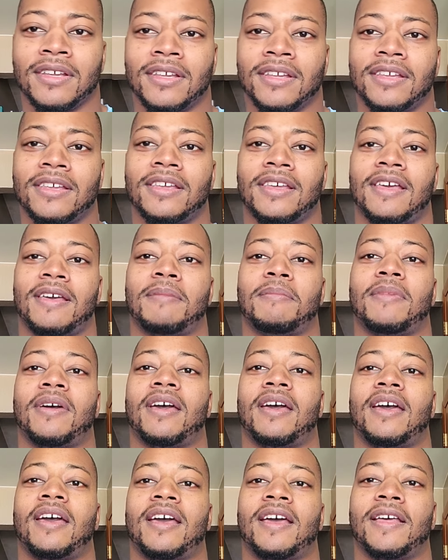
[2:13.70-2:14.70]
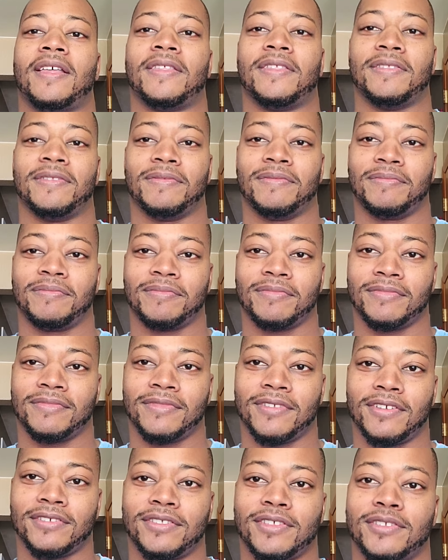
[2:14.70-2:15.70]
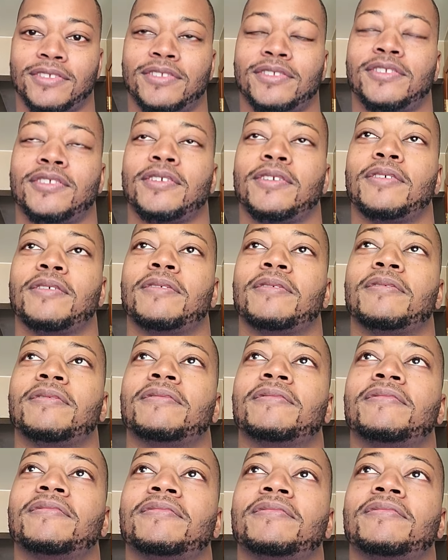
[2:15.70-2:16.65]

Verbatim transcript: Yeah, man. There's this dude.